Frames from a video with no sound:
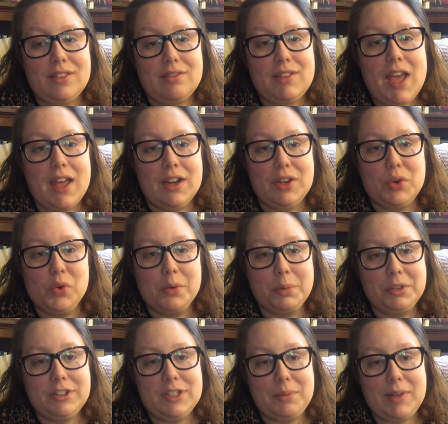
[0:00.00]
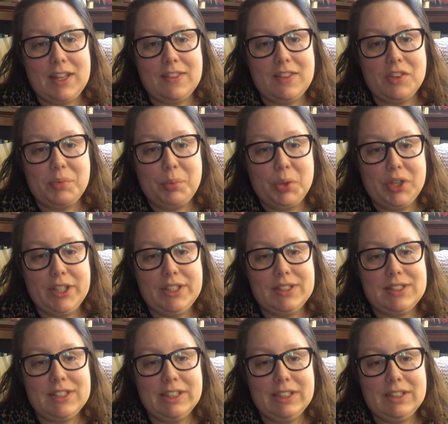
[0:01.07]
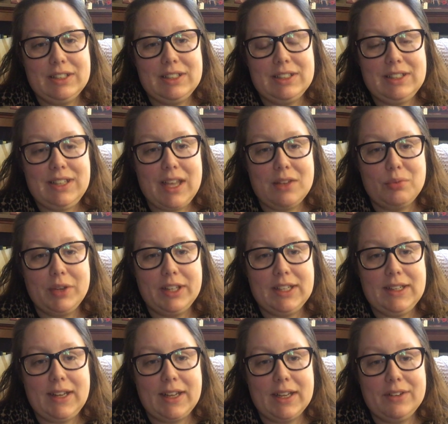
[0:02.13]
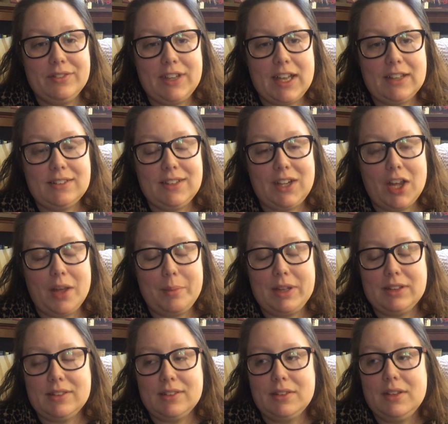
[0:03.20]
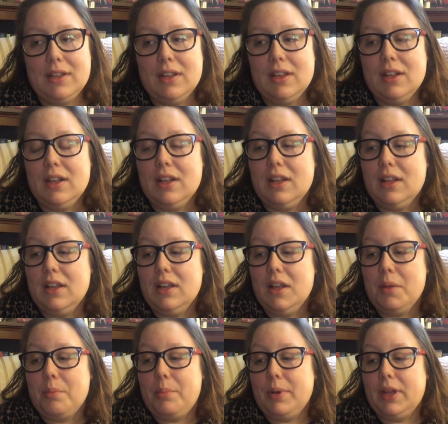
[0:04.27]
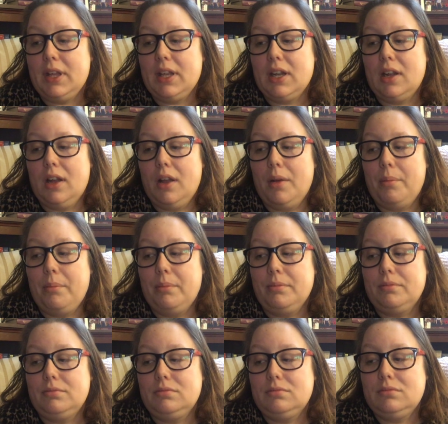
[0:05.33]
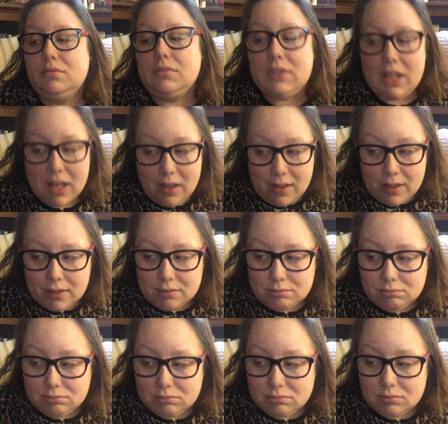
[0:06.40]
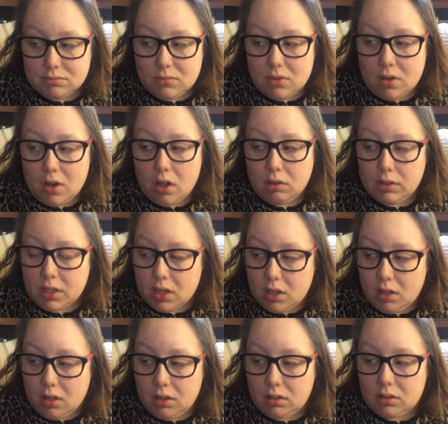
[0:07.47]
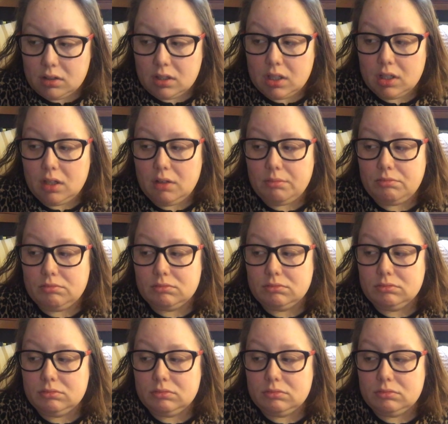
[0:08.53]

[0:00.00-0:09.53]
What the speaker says: kind of normal to me at this point to get really negative, nasty comments. But yeah, all in all, I'm